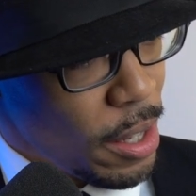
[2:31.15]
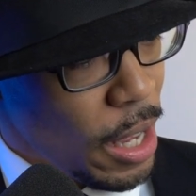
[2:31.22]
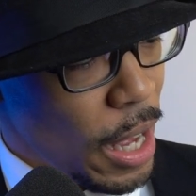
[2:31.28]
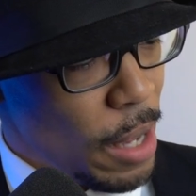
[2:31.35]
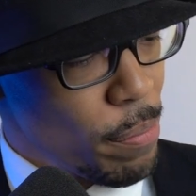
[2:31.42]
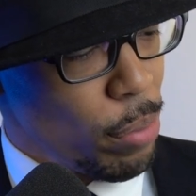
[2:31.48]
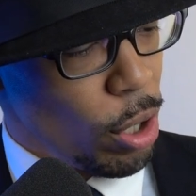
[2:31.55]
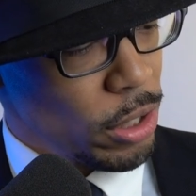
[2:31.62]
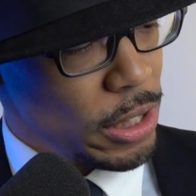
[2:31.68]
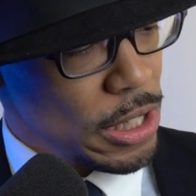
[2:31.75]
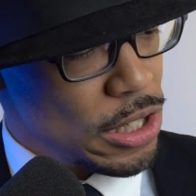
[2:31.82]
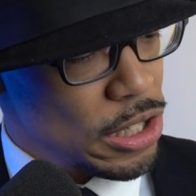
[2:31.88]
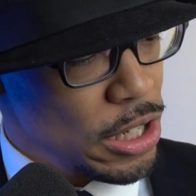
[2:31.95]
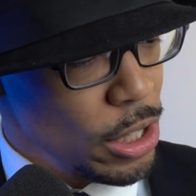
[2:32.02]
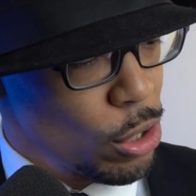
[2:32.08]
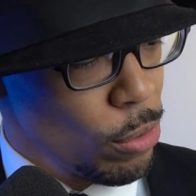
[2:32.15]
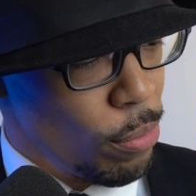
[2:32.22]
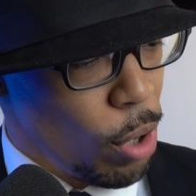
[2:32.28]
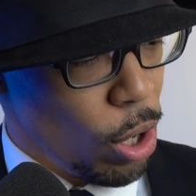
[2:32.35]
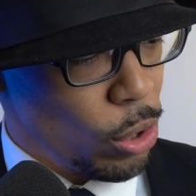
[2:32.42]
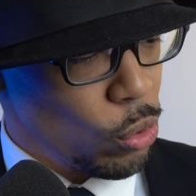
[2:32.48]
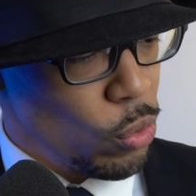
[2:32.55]
I bought this single
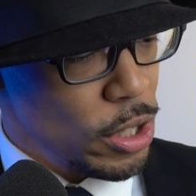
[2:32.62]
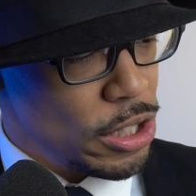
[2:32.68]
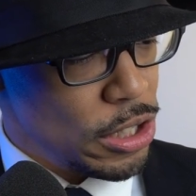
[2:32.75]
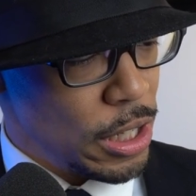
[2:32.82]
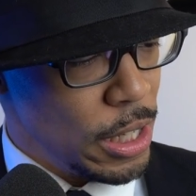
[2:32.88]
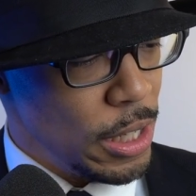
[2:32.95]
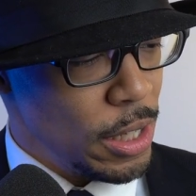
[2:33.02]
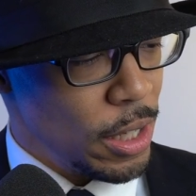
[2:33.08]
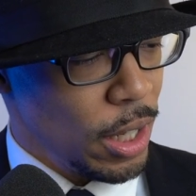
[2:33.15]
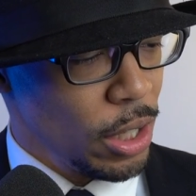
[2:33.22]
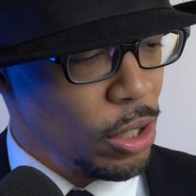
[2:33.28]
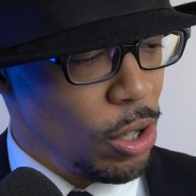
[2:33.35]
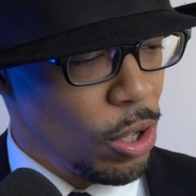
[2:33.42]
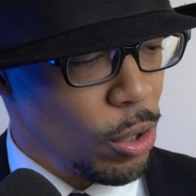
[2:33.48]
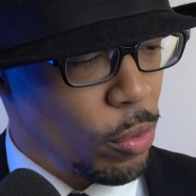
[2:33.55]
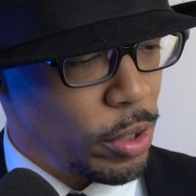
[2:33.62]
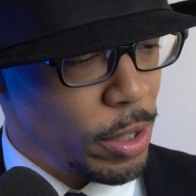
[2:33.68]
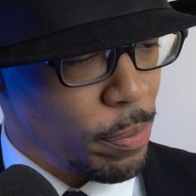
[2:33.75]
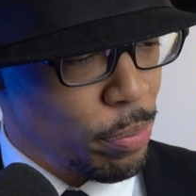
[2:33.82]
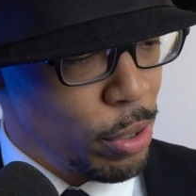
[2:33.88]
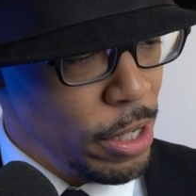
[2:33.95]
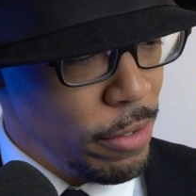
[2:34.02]
malt whiskey along with the
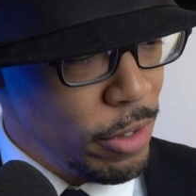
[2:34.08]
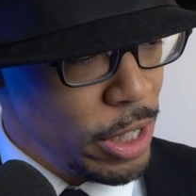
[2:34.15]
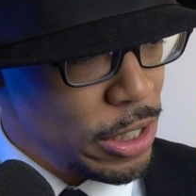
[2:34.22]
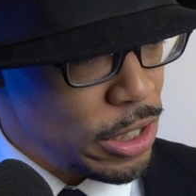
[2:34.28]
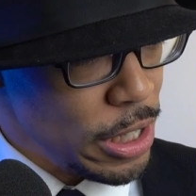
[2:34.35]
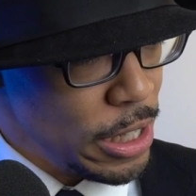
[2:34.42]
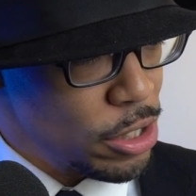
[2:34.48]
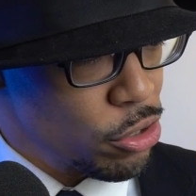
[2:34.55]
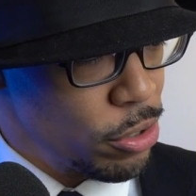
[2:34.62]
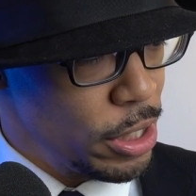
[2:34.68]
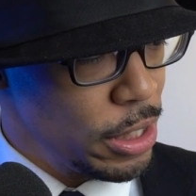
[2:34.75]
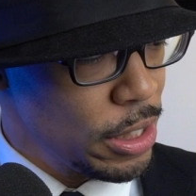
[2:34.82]
previous entry,